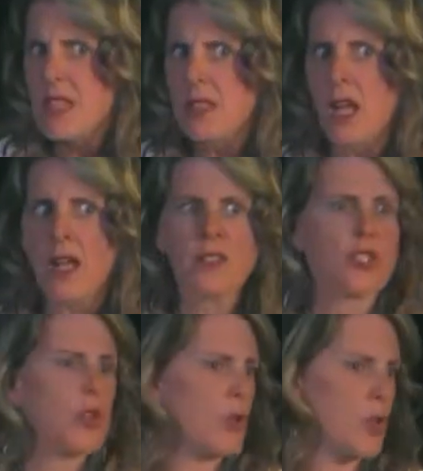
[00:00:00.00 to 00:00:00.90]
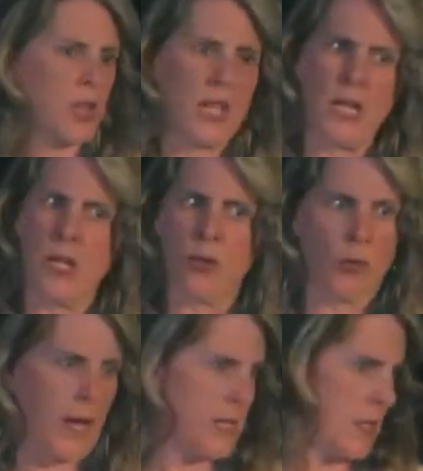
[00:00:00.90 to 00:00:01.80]
Not socially
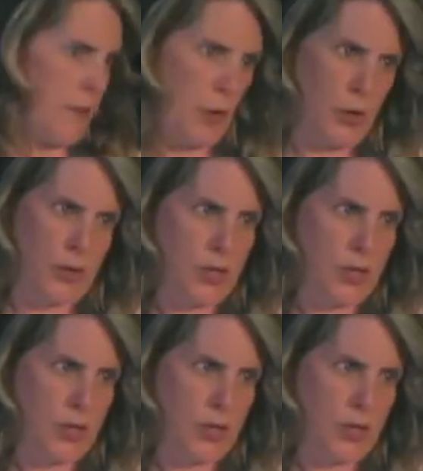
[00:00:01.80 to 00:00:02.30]
graceful,